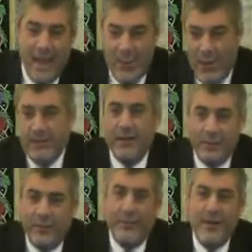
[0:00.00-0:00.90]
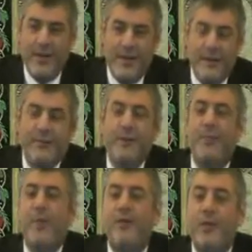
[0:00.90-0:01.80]
I wanted to see if the
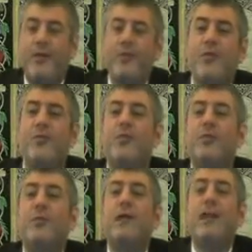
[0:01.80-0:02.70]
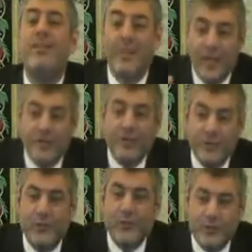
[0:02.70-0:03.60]
professor was really searching
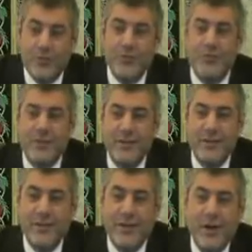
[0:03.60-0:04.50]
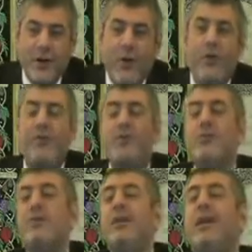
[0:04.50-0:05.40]
for the truth, or is
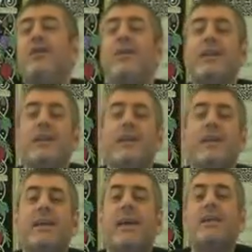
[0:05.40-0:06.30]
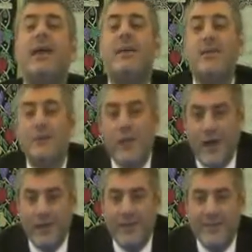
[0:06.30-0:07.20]
doing everything he can not to
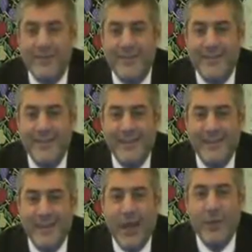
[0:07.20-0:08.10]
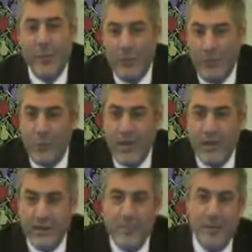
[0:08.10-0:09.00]
find it, like most
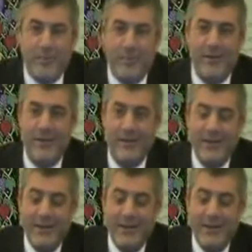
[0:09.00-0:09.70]
wicked people.